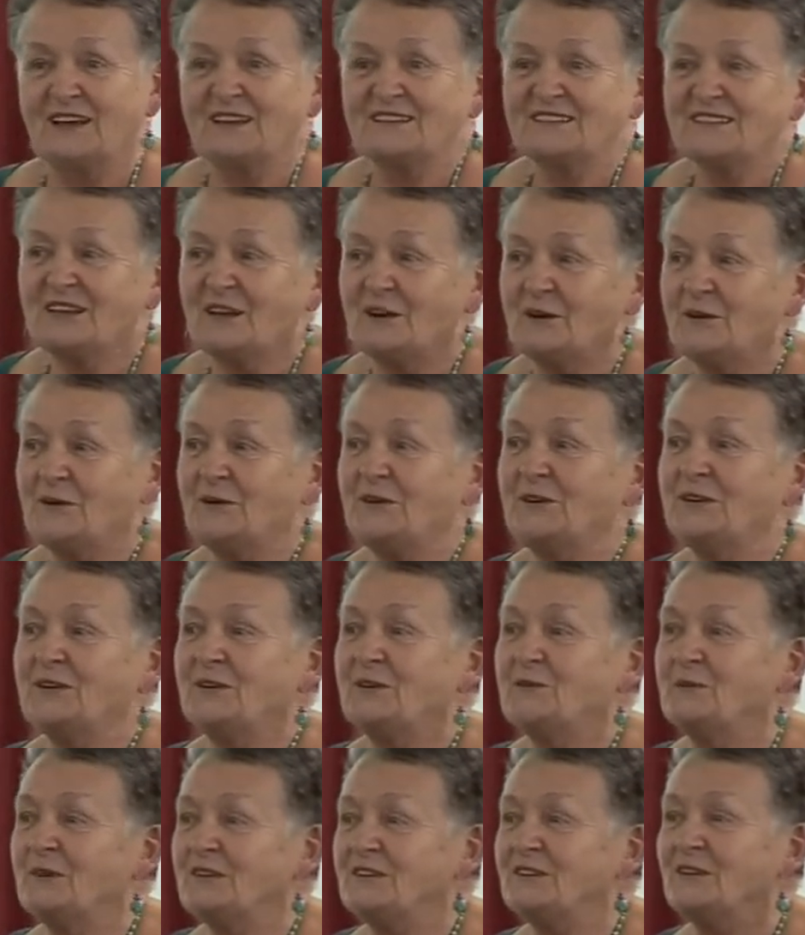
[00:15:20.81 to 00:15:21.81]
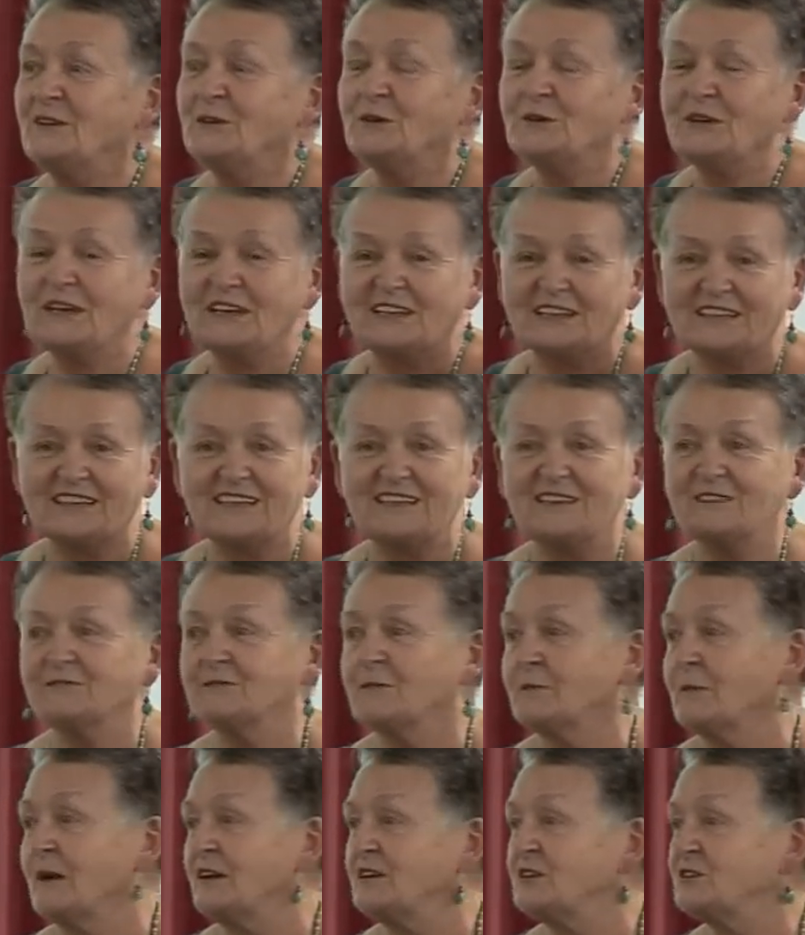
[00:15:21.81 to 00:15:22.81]
So, you know, when you're looking at the
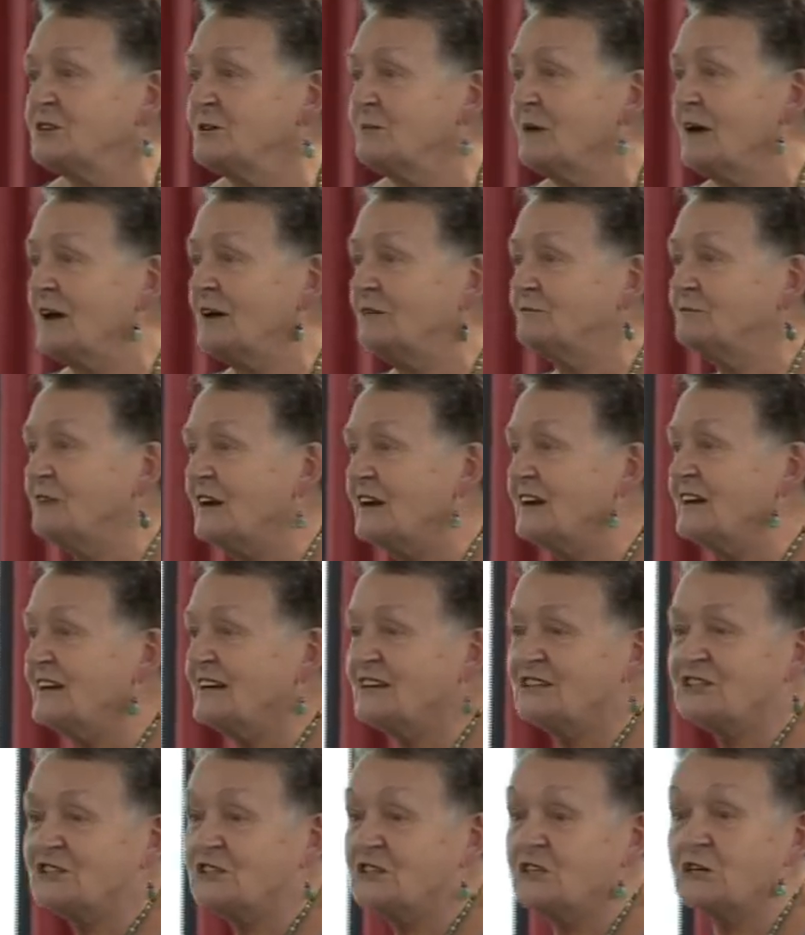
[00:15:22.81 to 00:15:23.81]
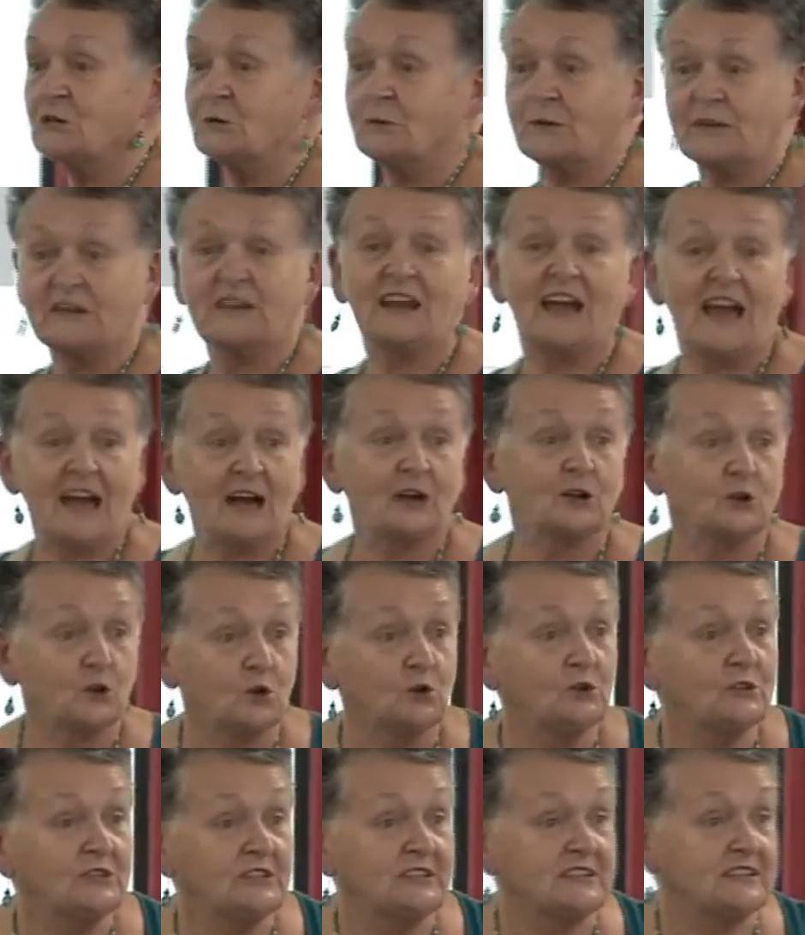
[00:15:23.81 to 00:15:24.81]
information about radiation therapy and how
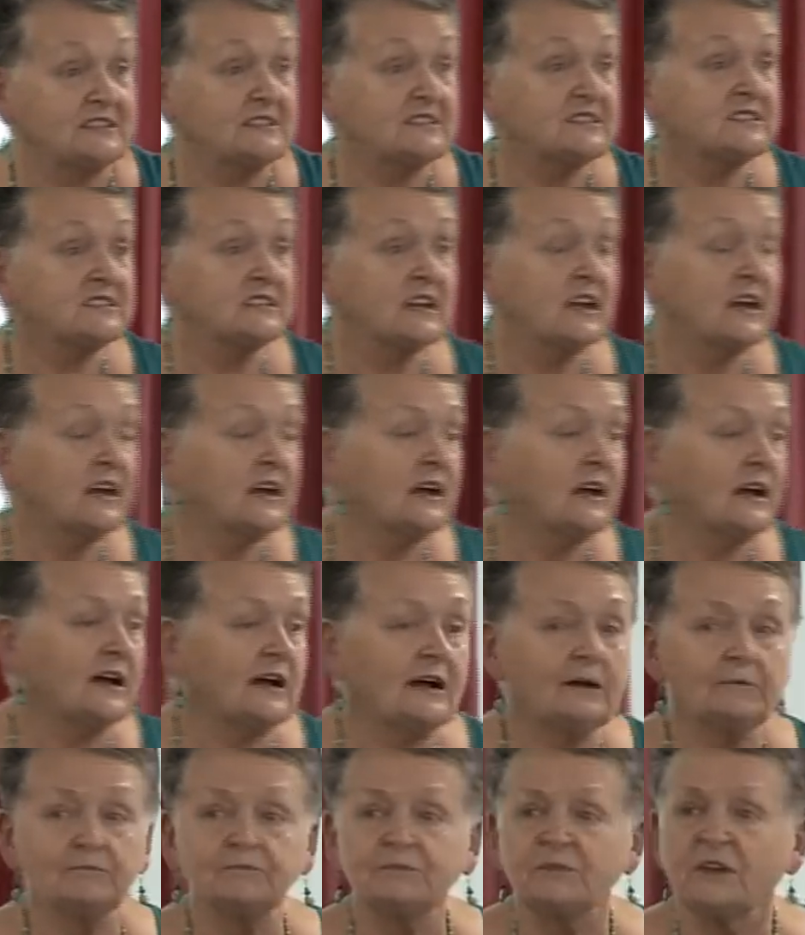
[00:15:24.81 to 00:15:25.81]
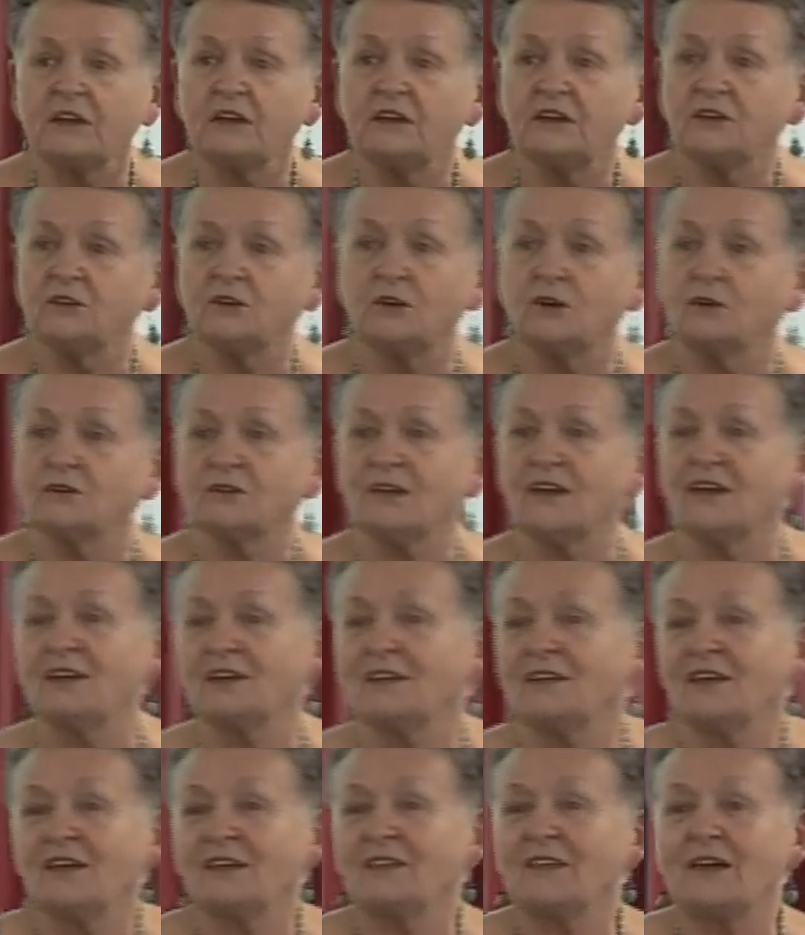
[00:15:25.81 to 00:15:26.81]
good it is, um, you know,
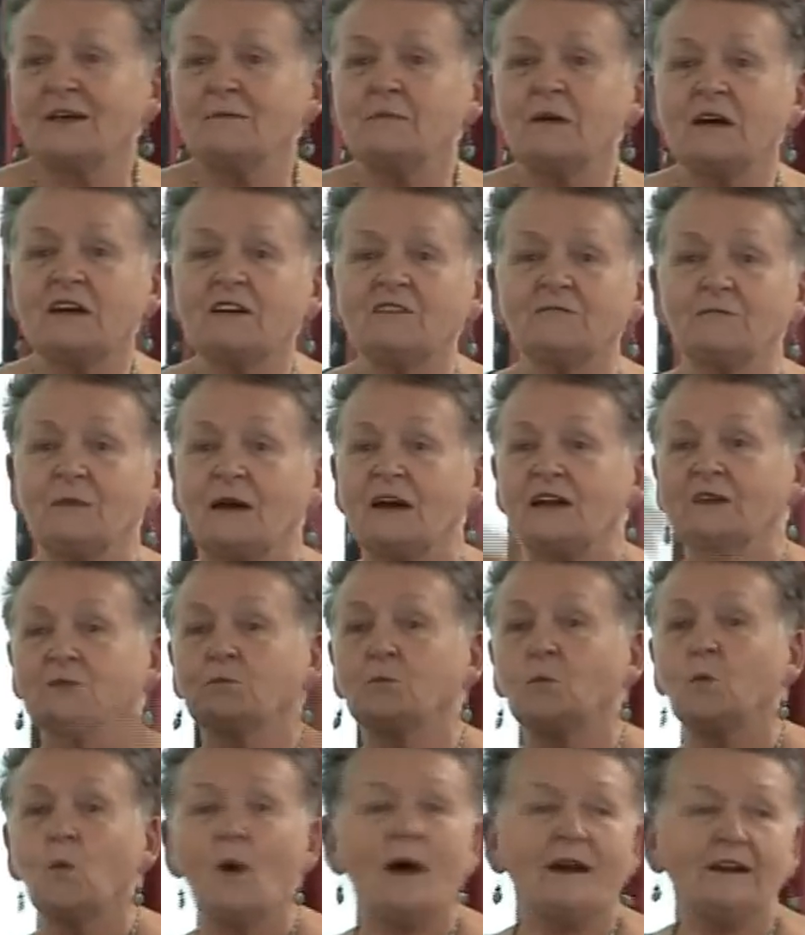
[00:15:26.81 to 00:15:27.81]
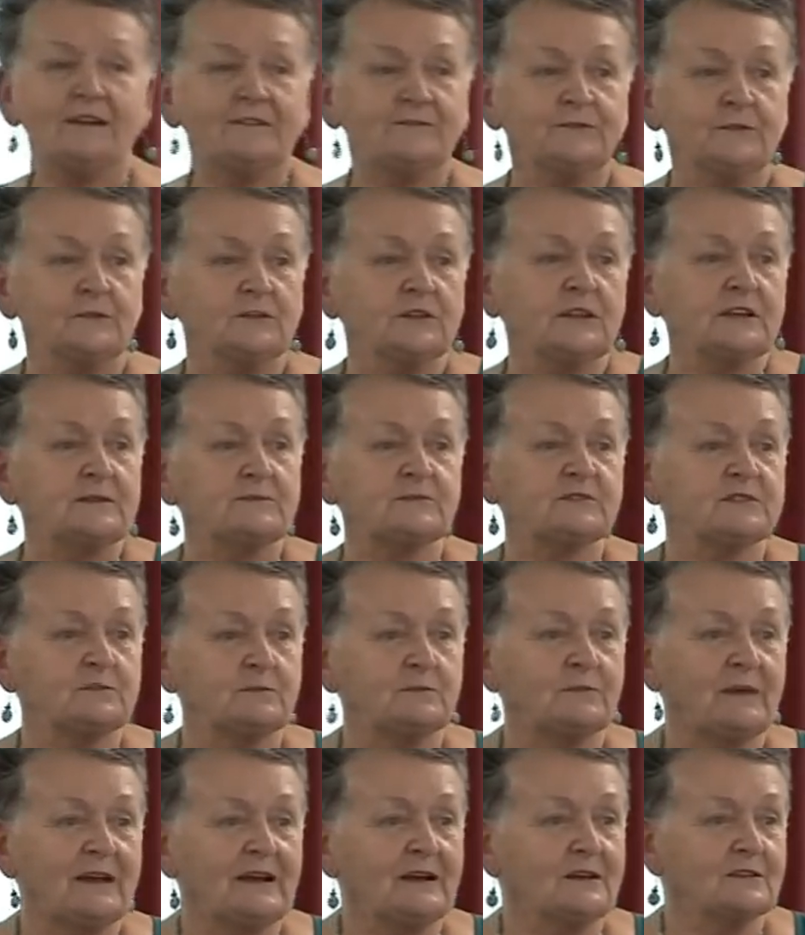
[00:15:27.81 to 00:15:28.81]
they may have made wonderful leaps
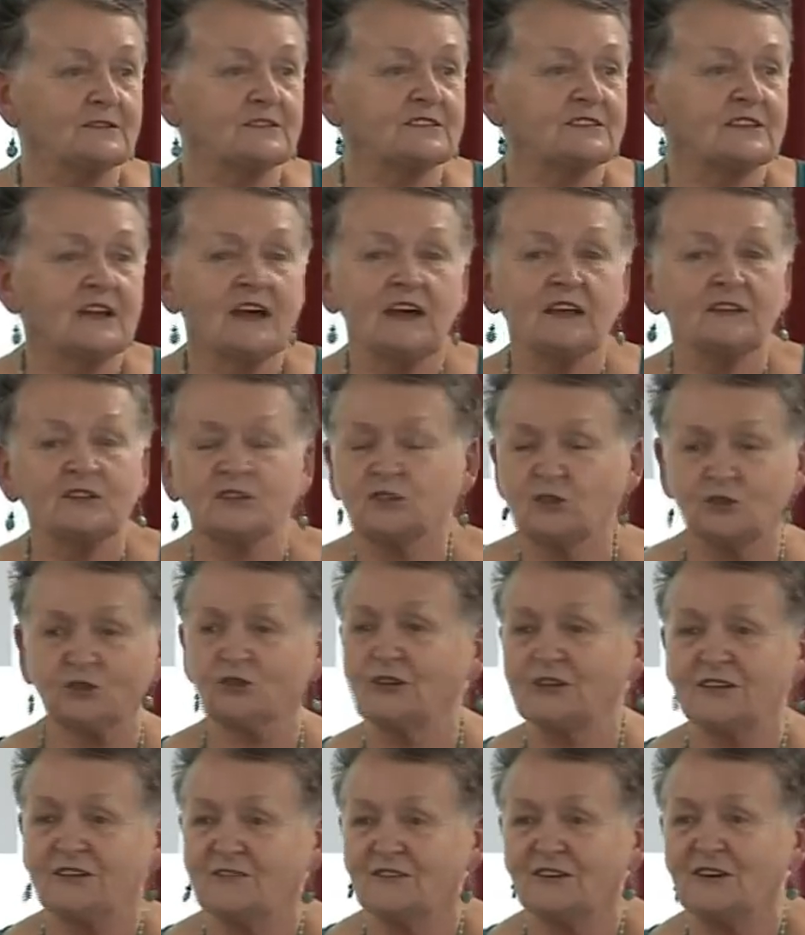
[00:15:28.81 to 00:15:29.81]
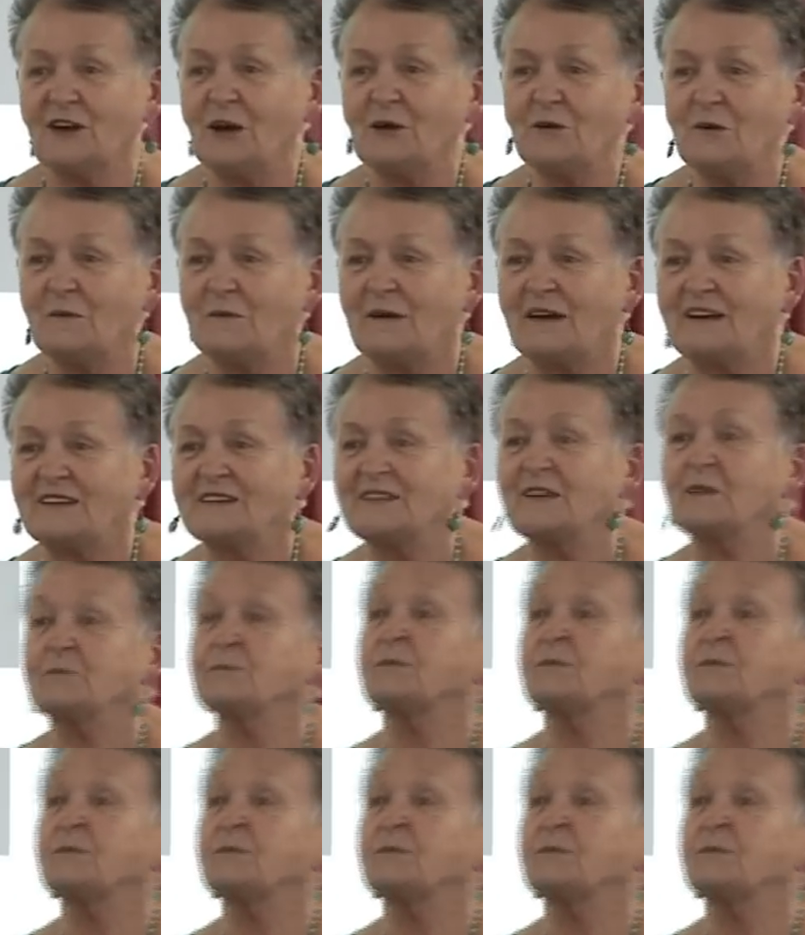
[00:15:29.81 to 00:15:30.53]
and bounds that you don't even know about